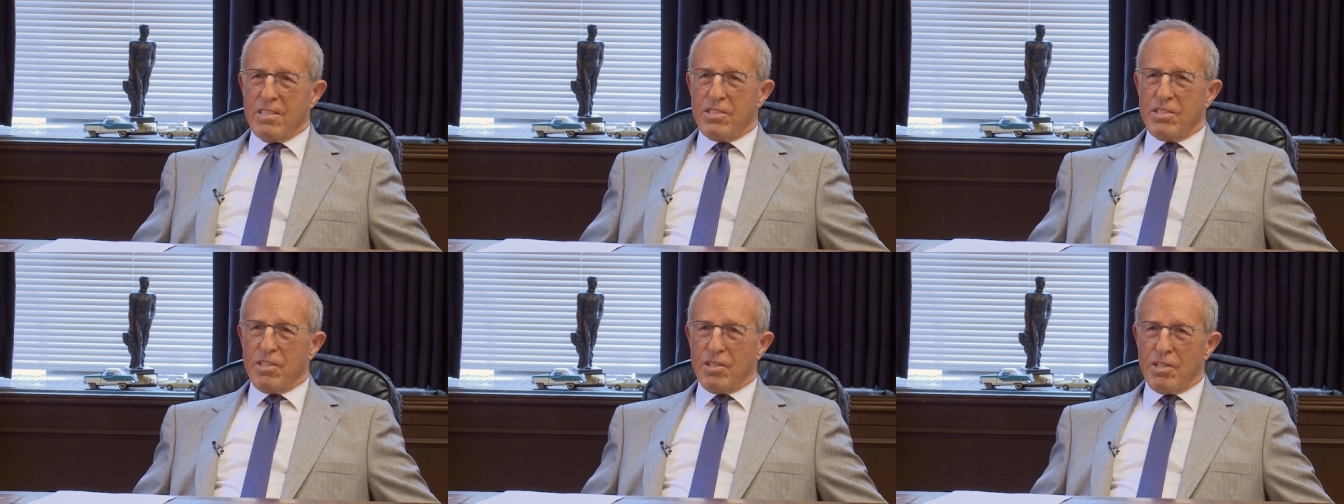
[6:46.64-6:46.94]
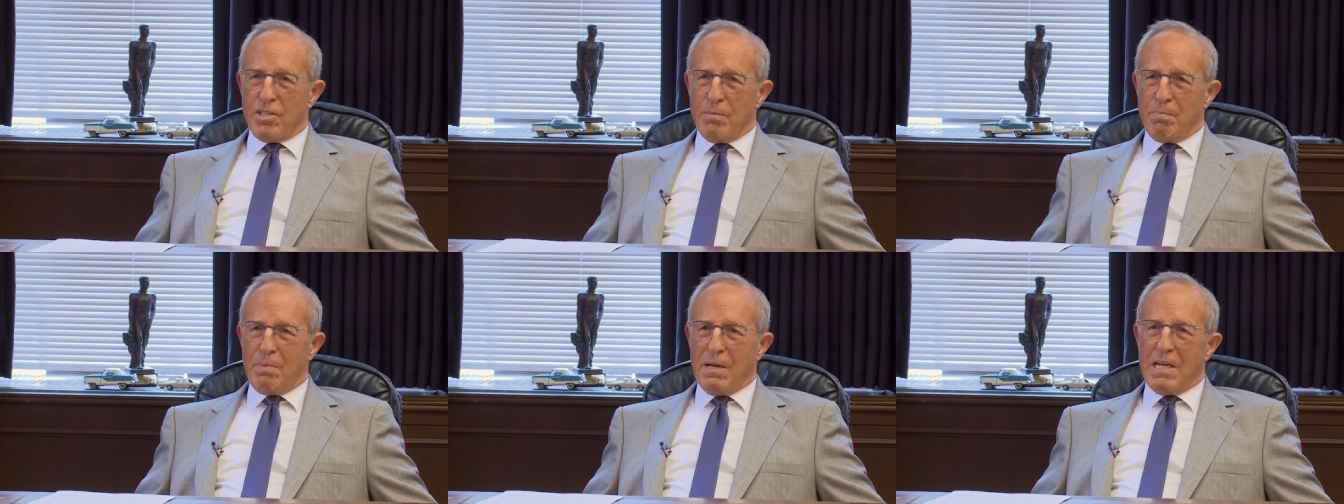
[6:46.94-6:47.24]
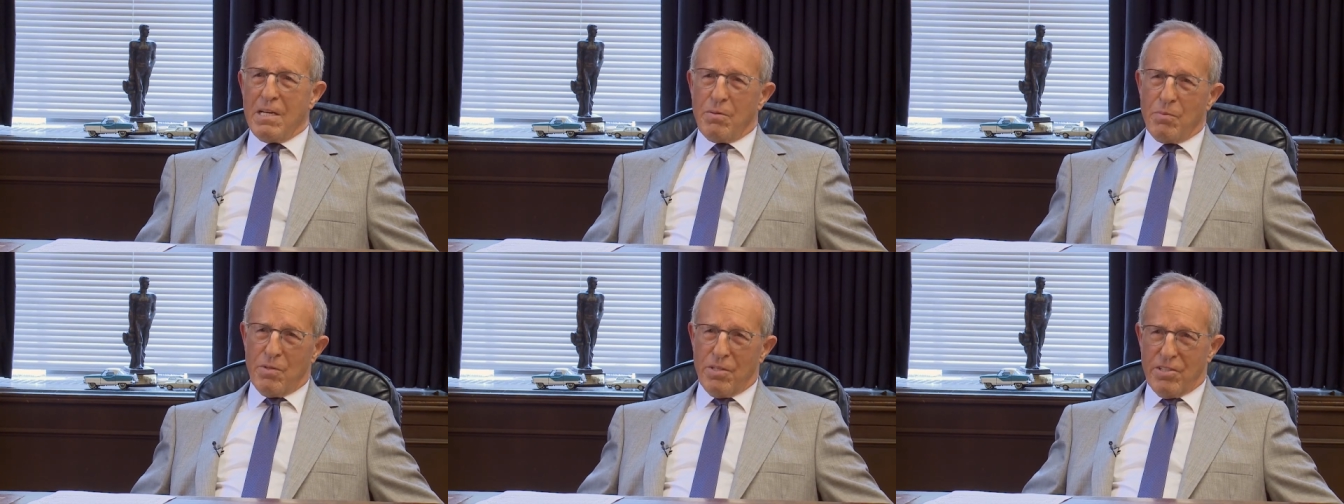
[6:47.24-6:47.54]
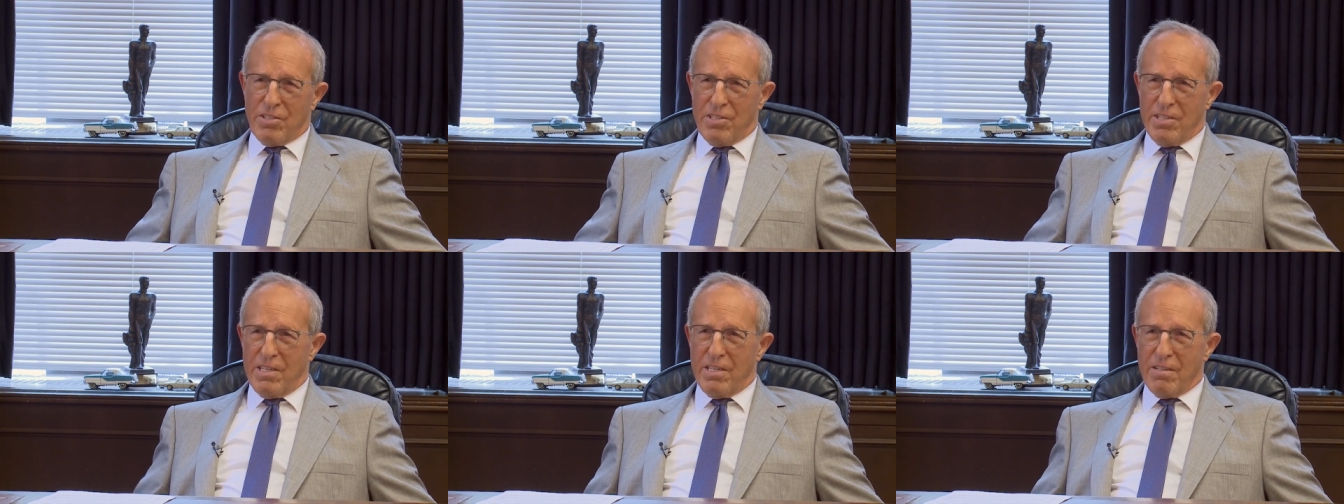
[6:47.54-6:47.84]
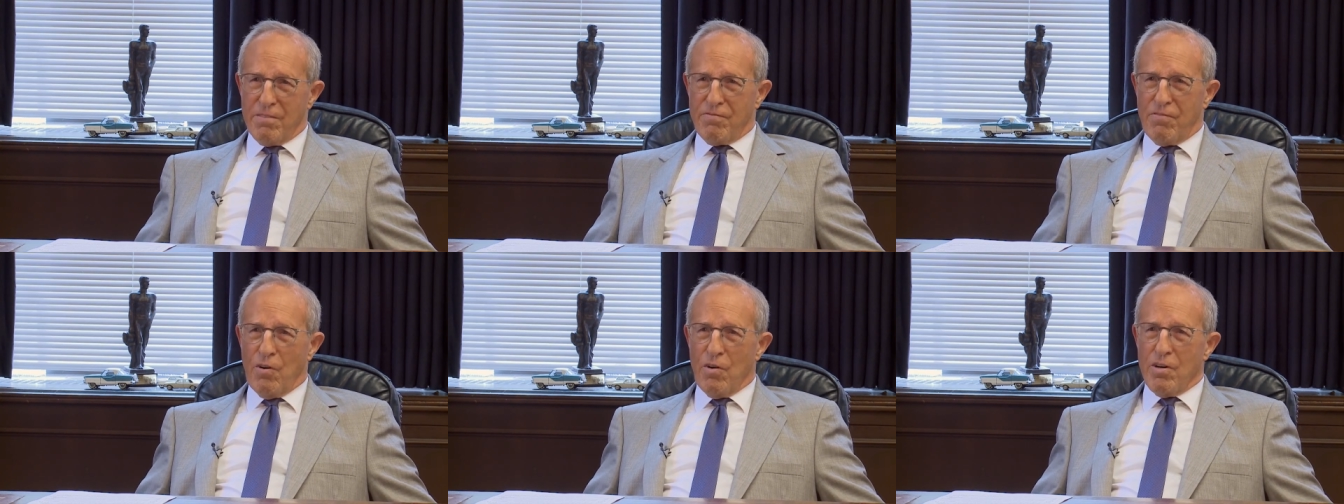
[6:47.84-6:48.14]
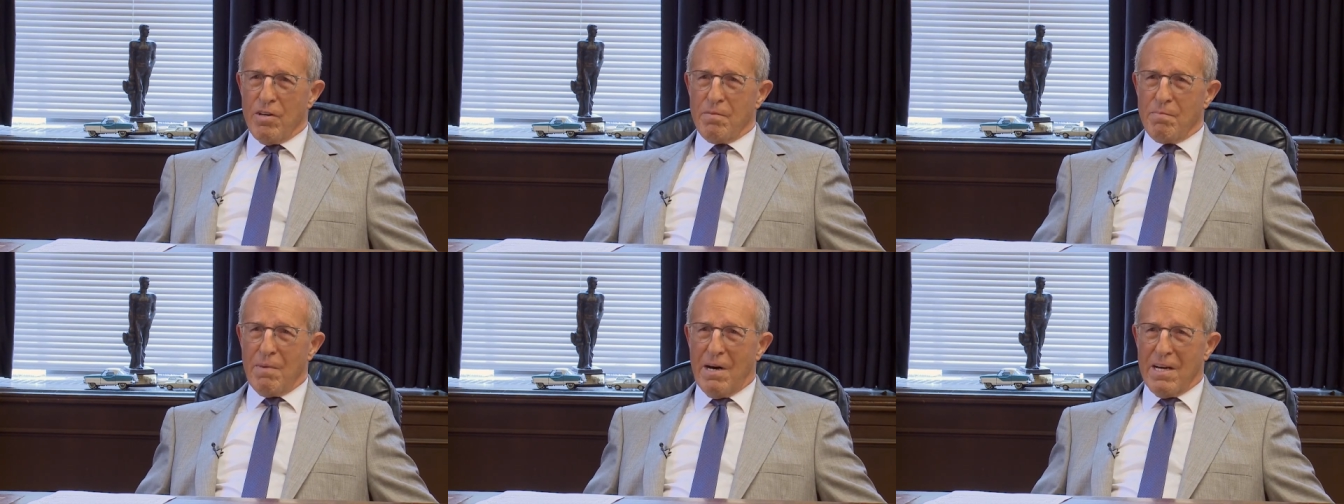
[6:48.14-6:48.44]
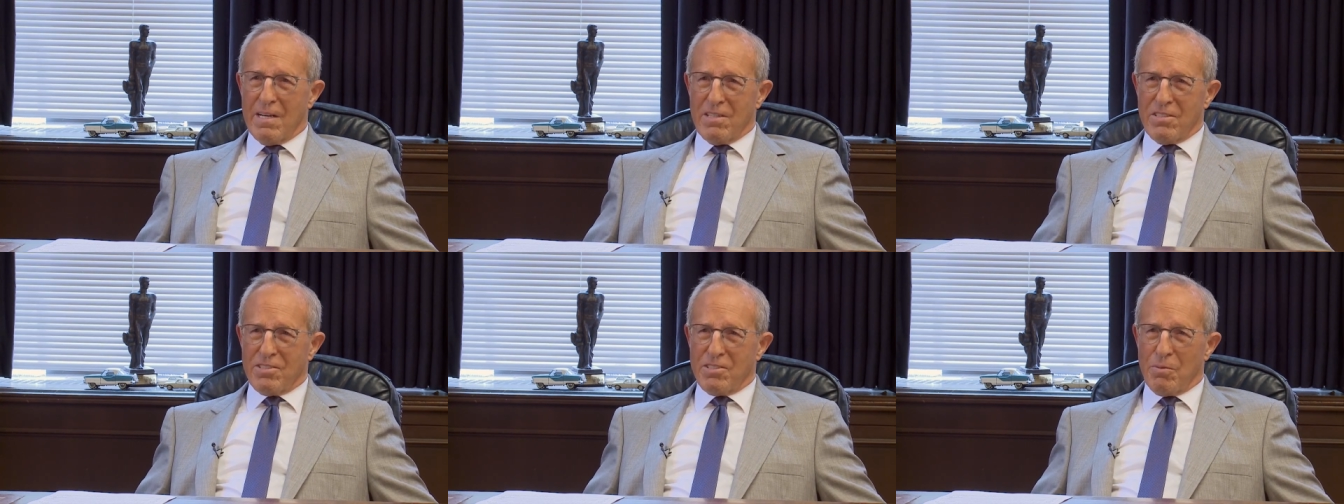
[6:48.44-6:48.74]
to compete with the foreign
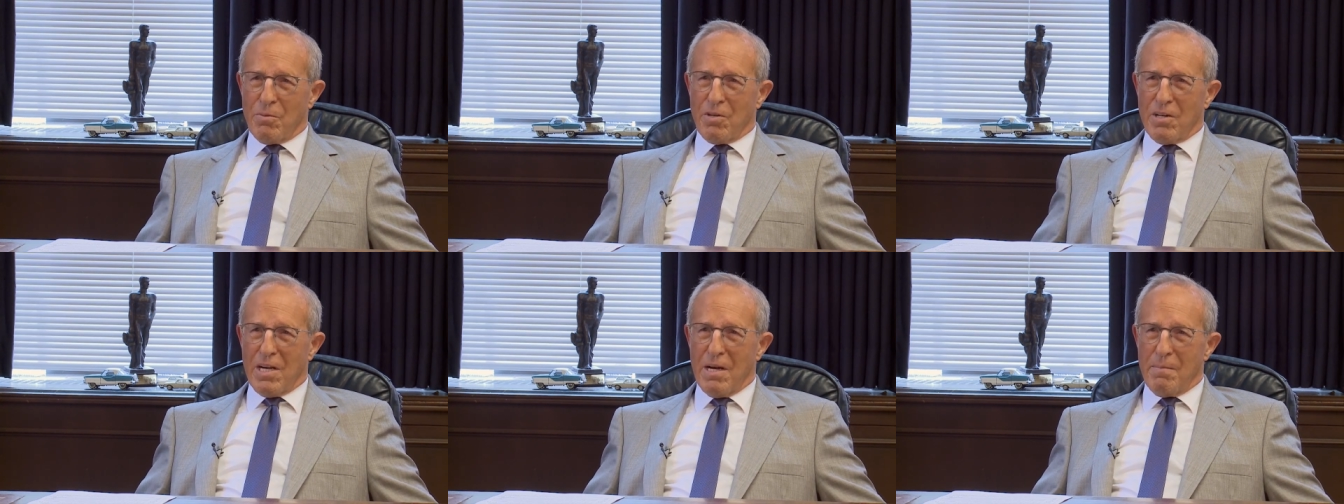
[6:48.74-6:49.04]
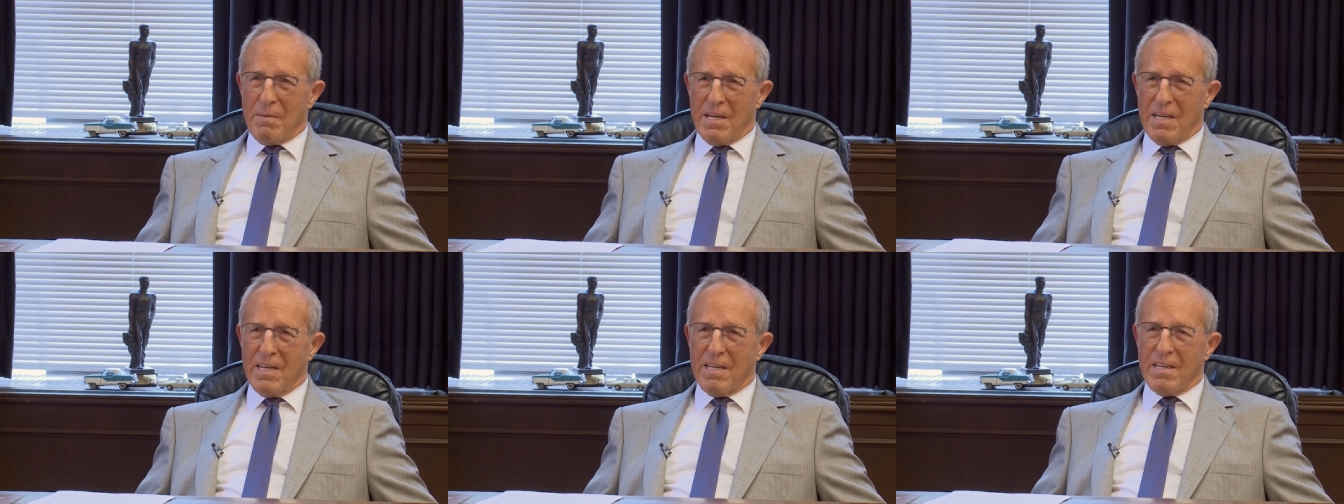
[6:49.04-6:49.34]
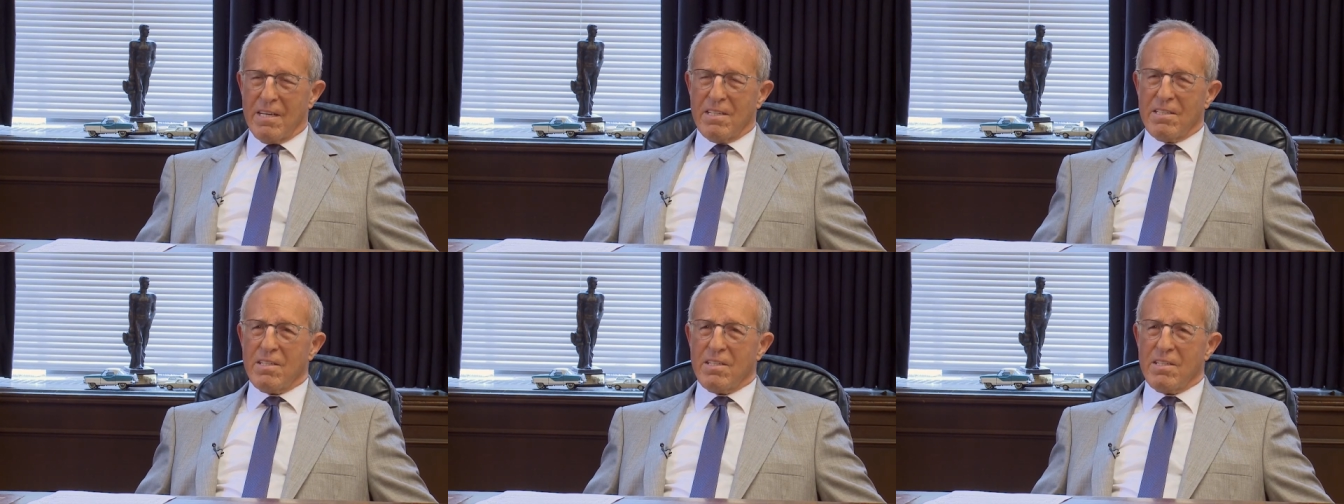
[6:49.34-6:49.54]
models that were coming in.